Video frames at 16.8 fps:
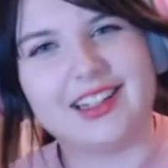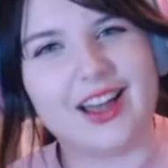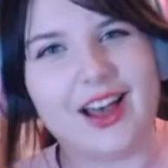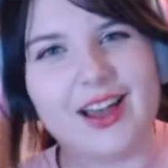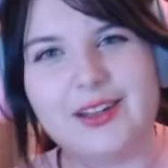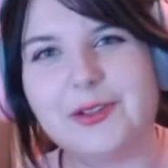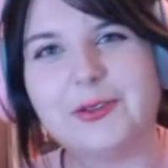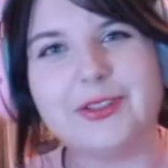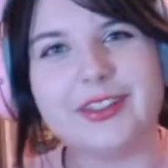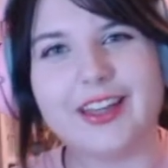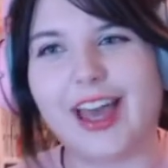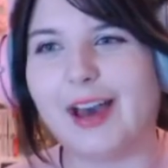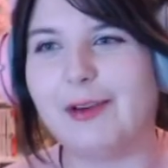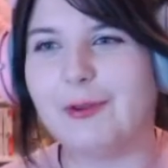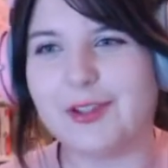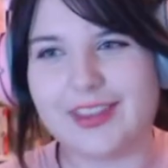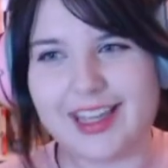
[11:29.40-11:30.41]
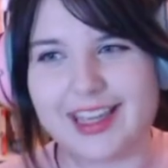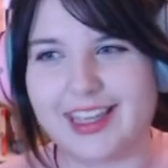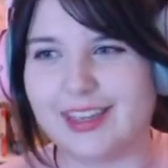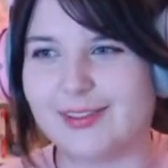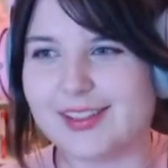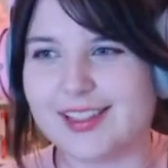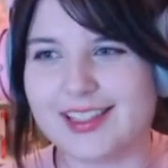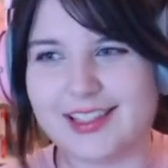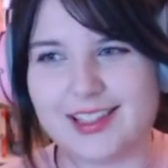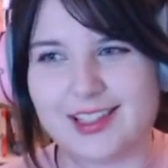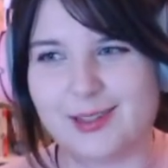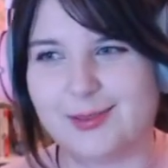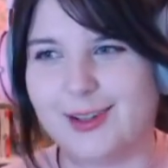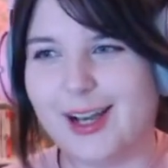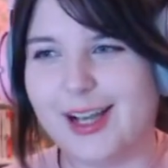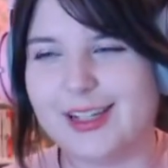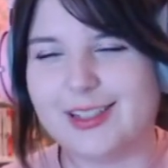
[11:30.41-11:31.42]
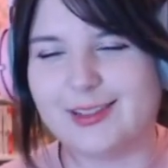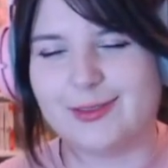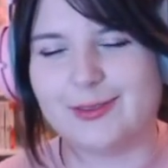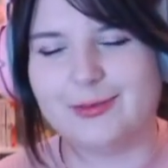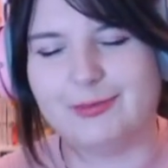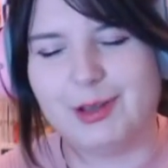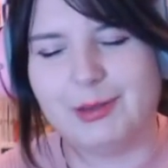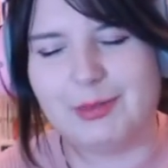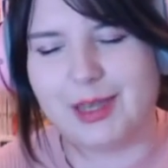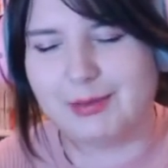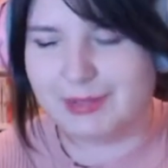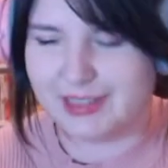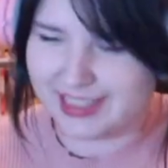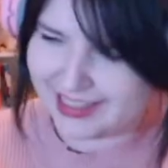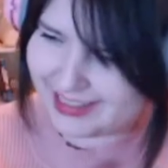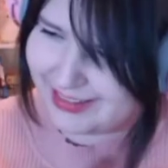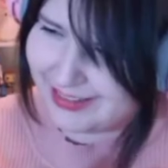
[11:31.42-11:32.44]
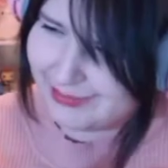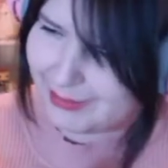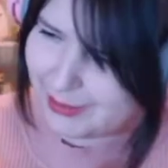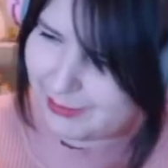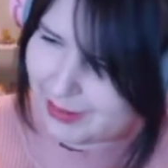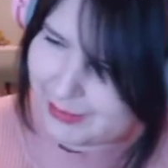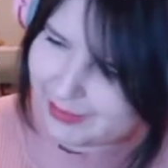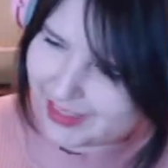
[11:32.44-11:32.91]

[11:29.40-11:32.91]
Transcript: I don't care what they give us at this point. I just want my babies, my baby.